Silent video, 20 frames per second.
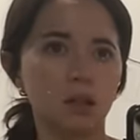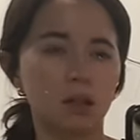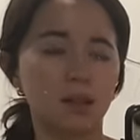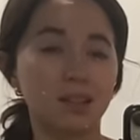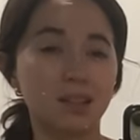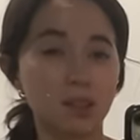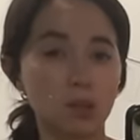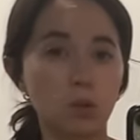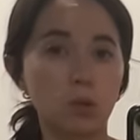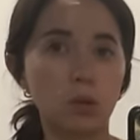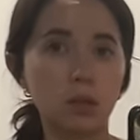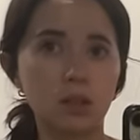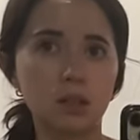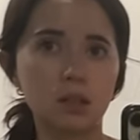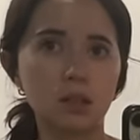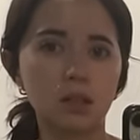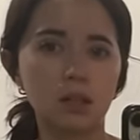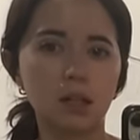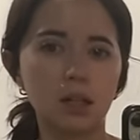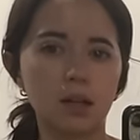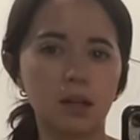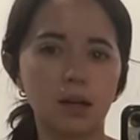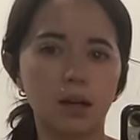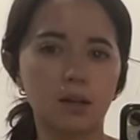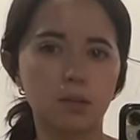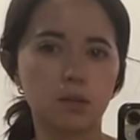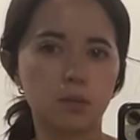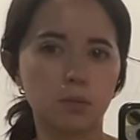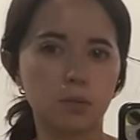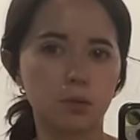this one and I
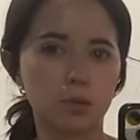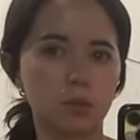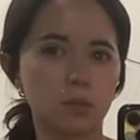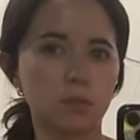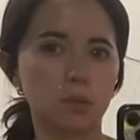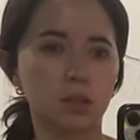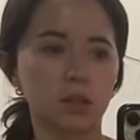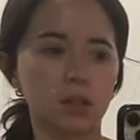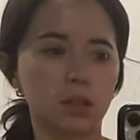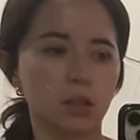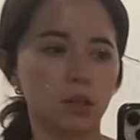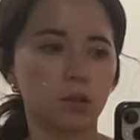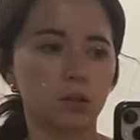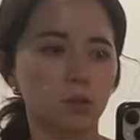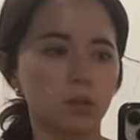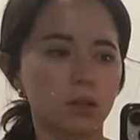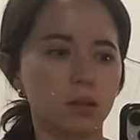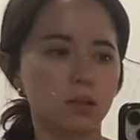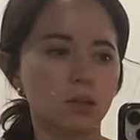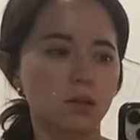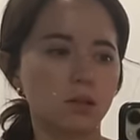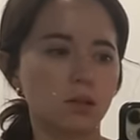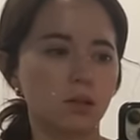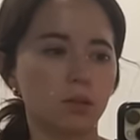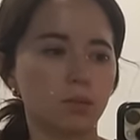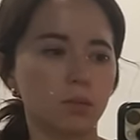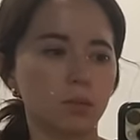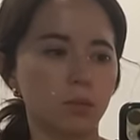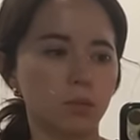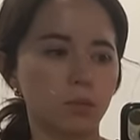was supposed to book the other one.
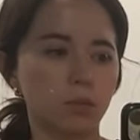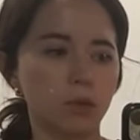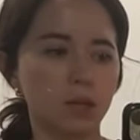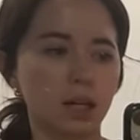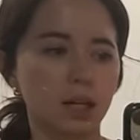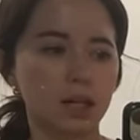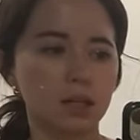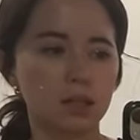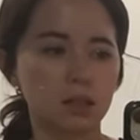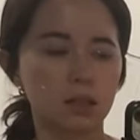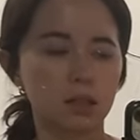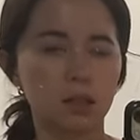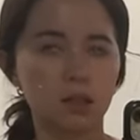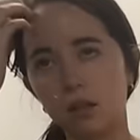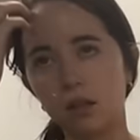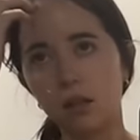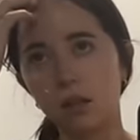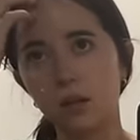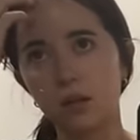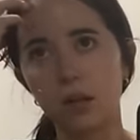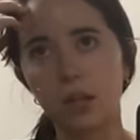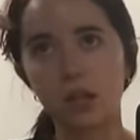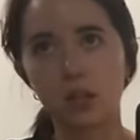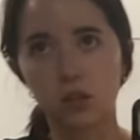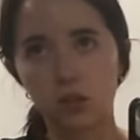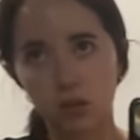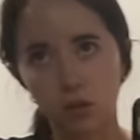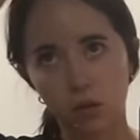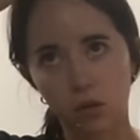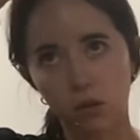So we had to go an
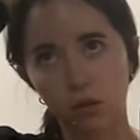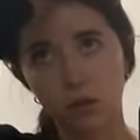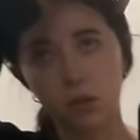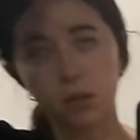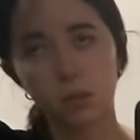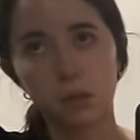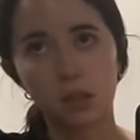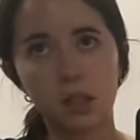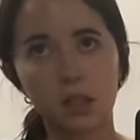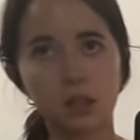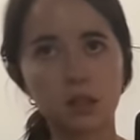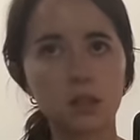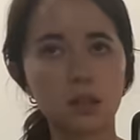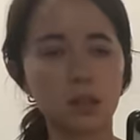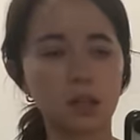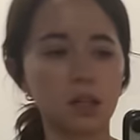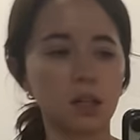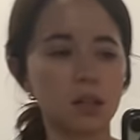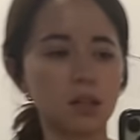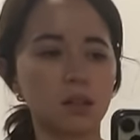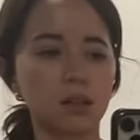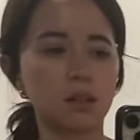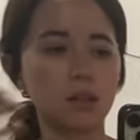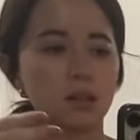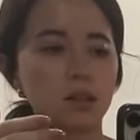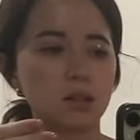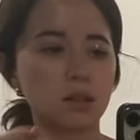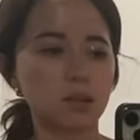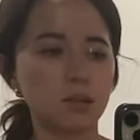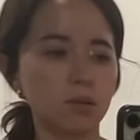extra 30 minutes to get to
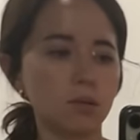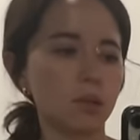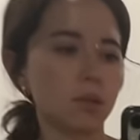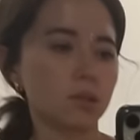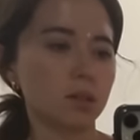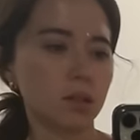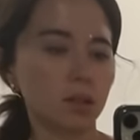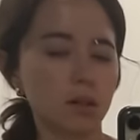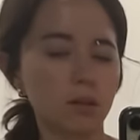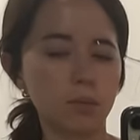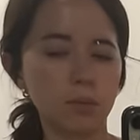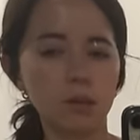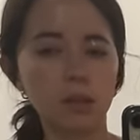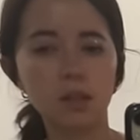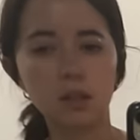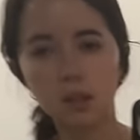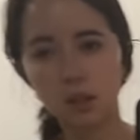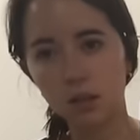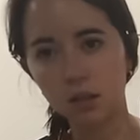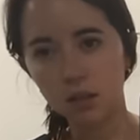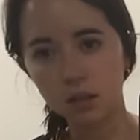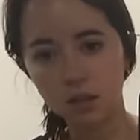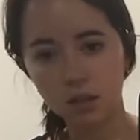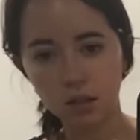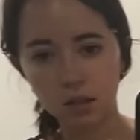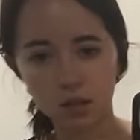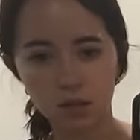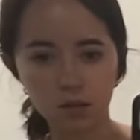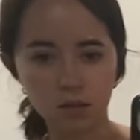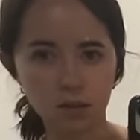this new hotel. But yes,
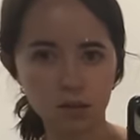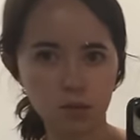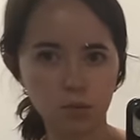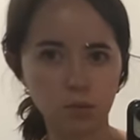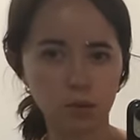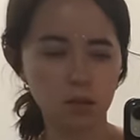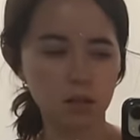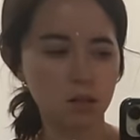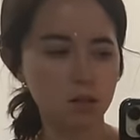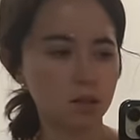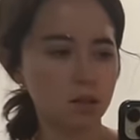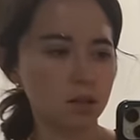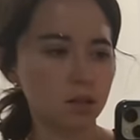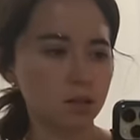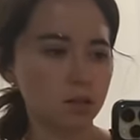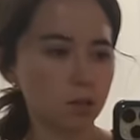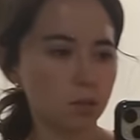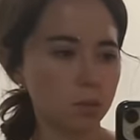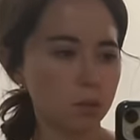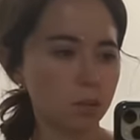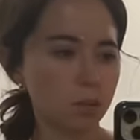you know, is what it is. Things could be